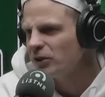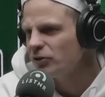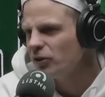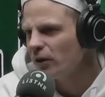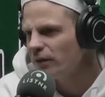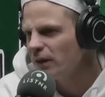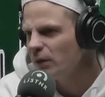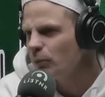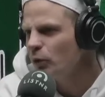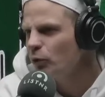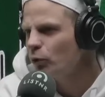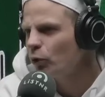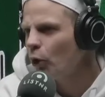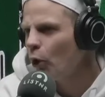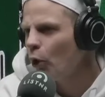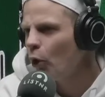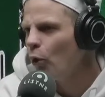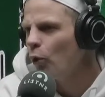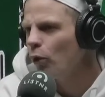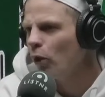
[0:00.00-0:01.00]
Because I think we were
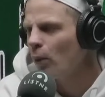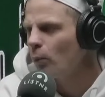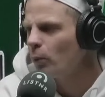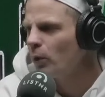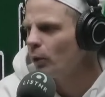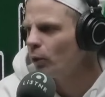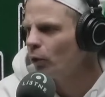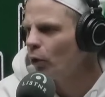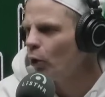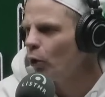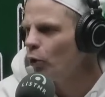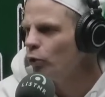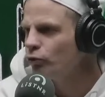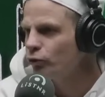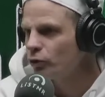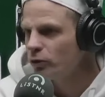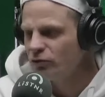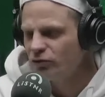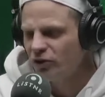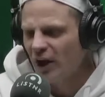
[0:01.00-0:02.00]
all
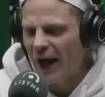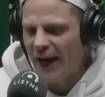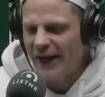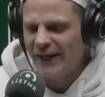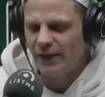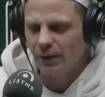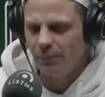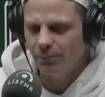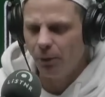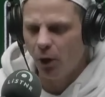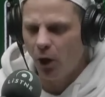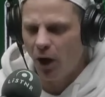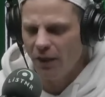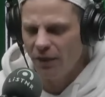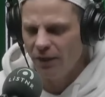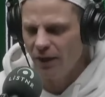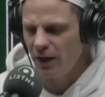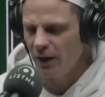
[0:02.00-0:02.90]
sort of taken by